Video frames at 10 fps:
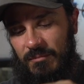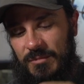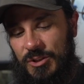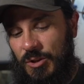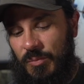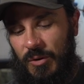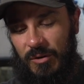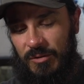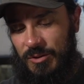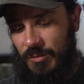
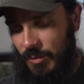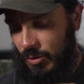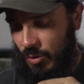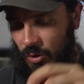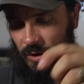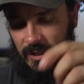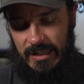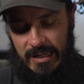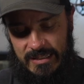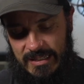Super cool.
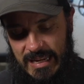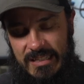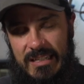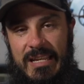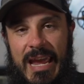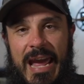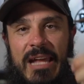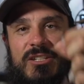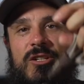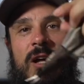It stays
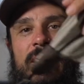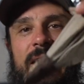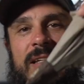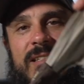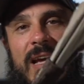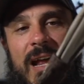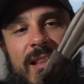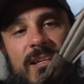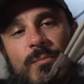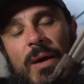attached on the inside of
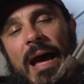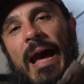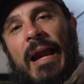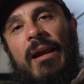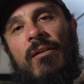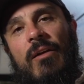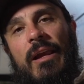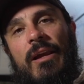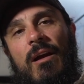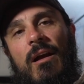this bag
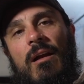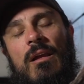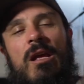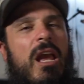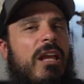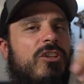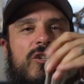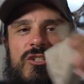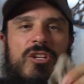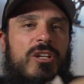right here, and
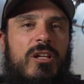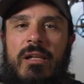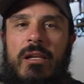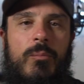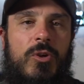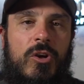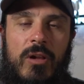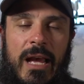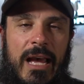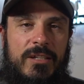you can clean up your
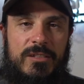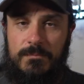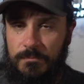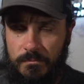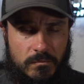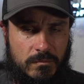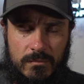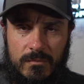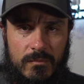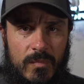glass
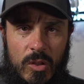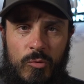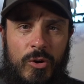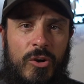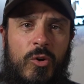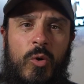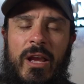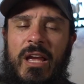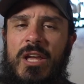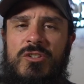real
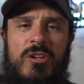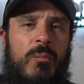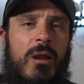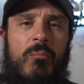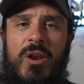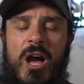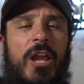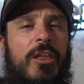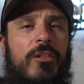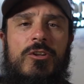quick. I use it on my
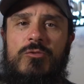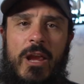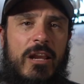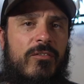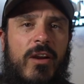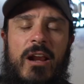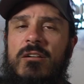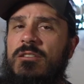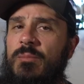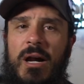binoculars,
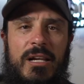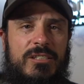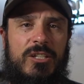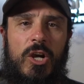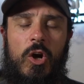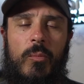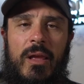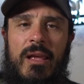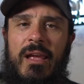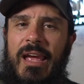rangefinder, spotting scope,
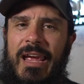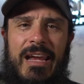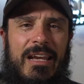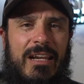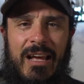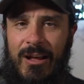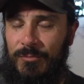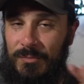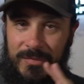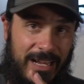and
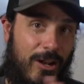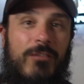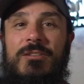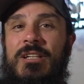then all of a